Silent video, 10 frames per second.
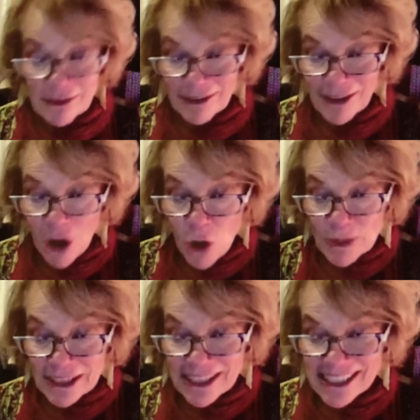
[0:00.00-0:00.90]

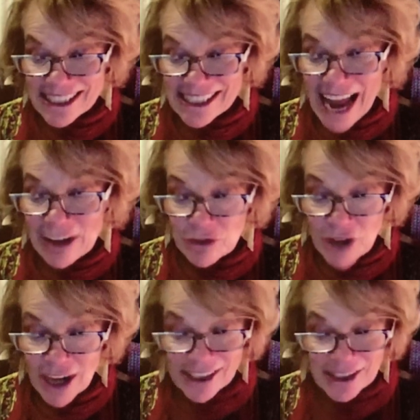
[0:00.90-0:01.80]
hoping that the
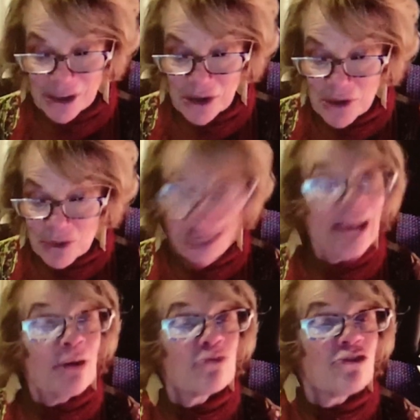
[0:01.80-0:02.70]
sacrifice would
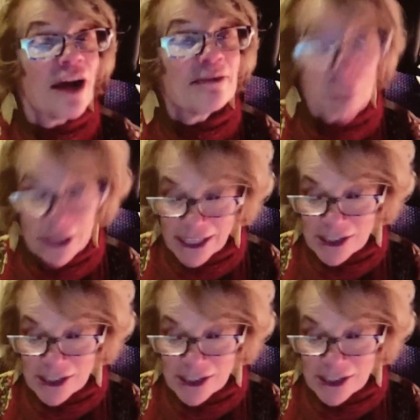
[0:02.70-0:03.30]
help find money